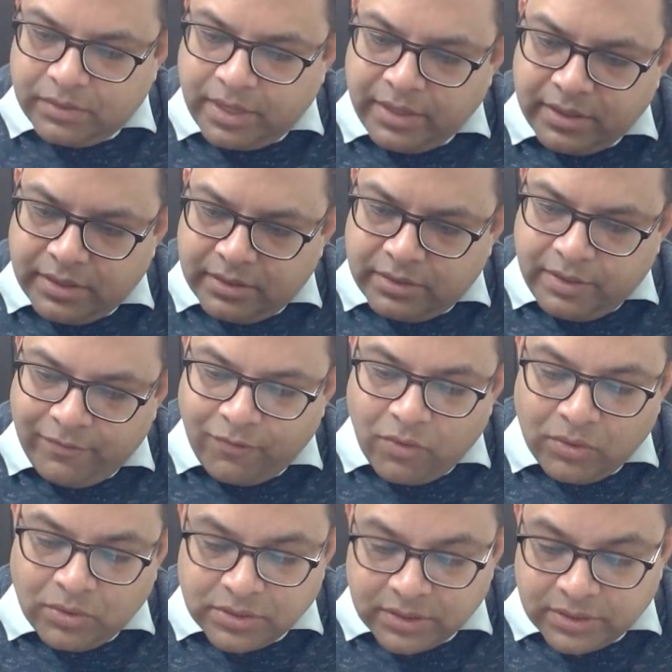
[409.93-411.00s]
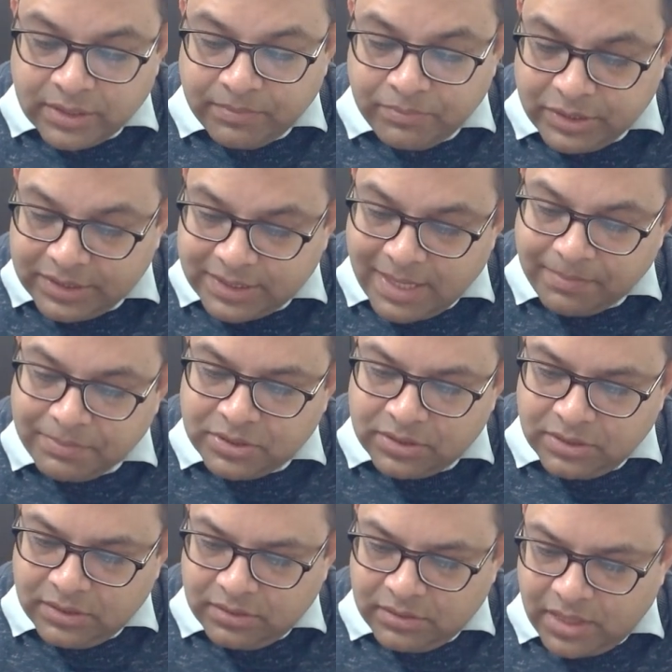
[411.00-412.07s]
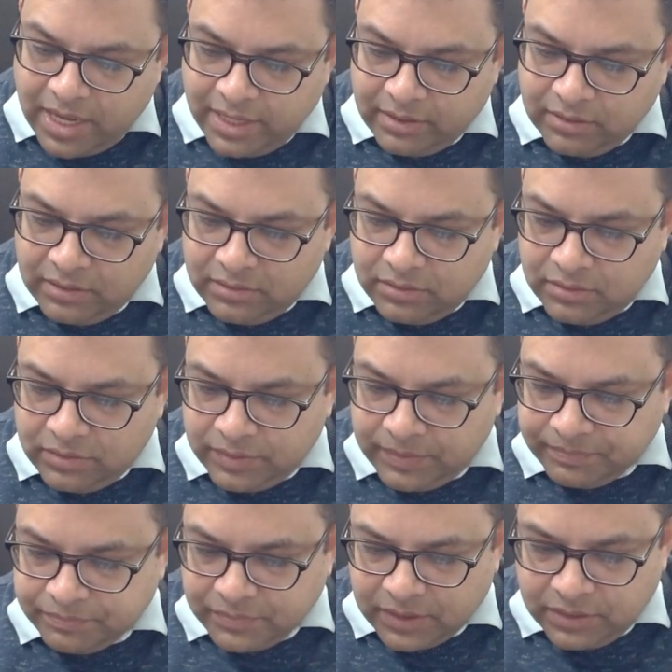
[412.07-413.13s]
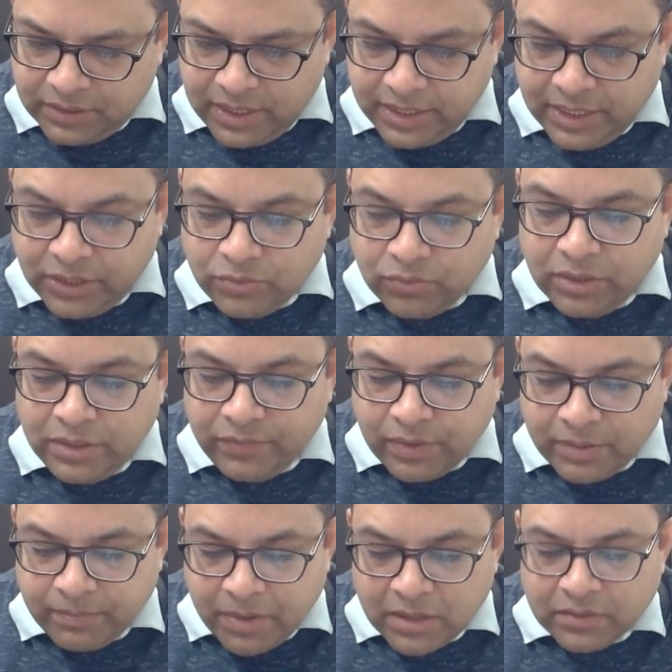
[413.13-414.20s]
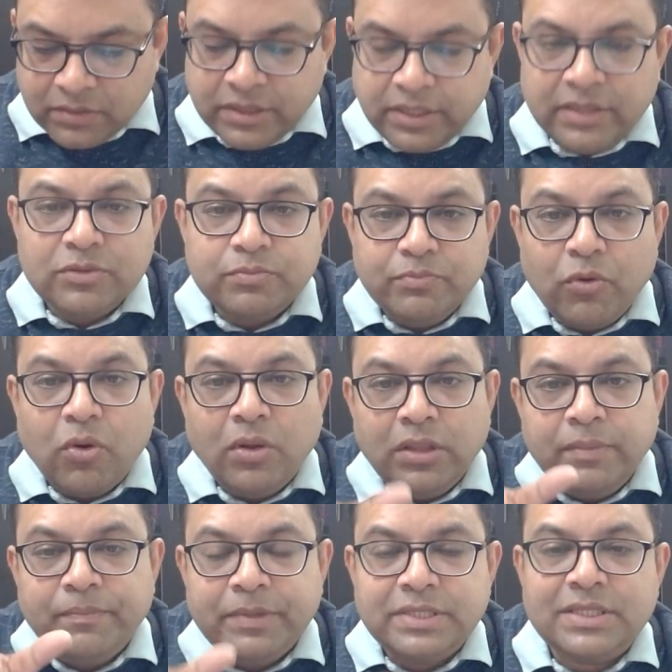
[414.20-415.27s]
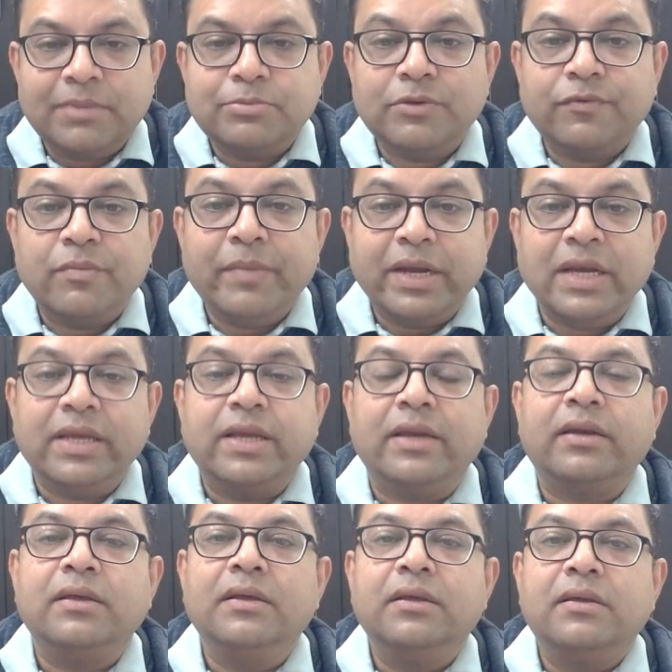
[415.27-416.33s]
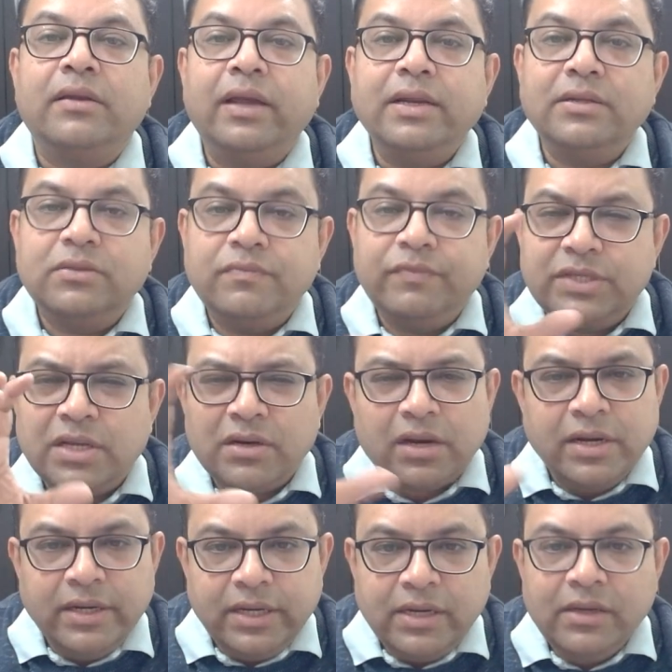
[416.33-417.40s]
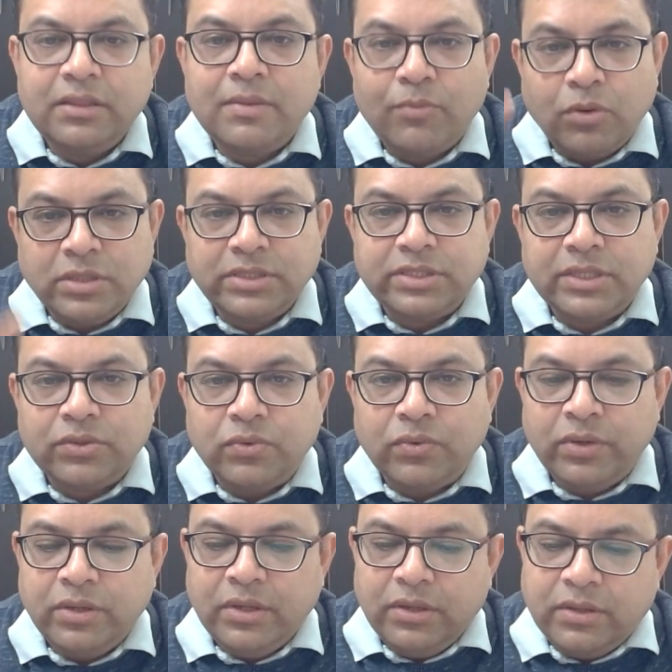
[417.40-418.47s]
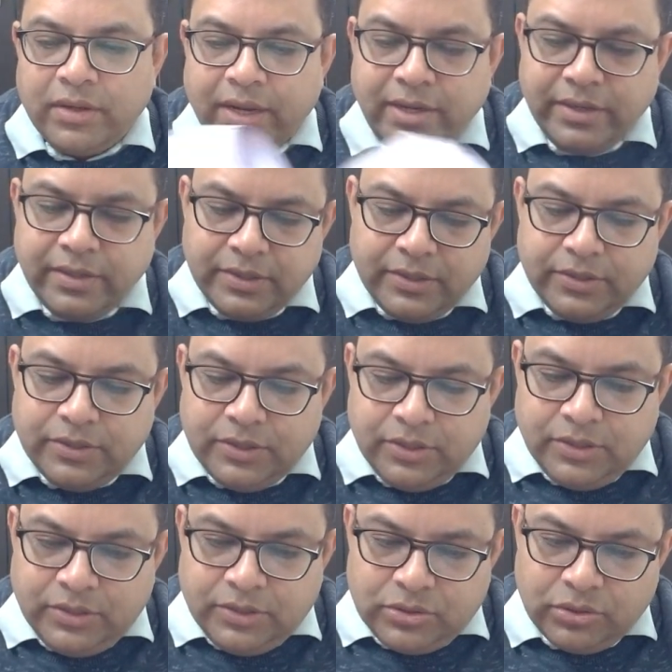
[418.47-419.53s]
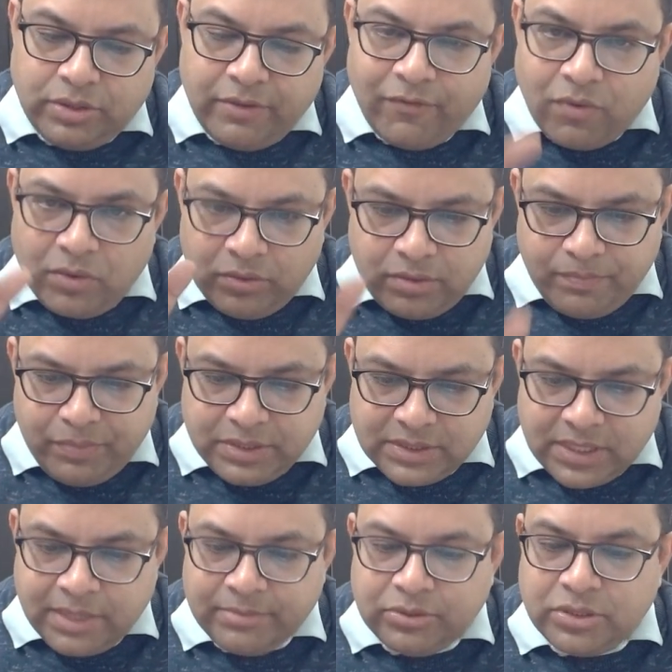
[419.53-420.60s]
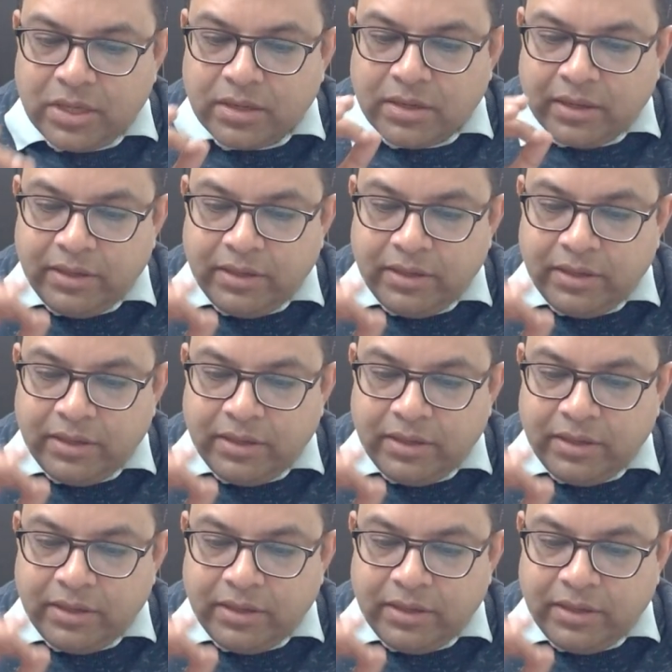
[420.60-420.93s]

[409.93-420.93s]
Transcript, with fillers: right? They follow certain precepts like uh, they eat only one part of the day, all the precepts of a mendicant, right? Which are contained in the monastic code, right? So they follow the precepts, they are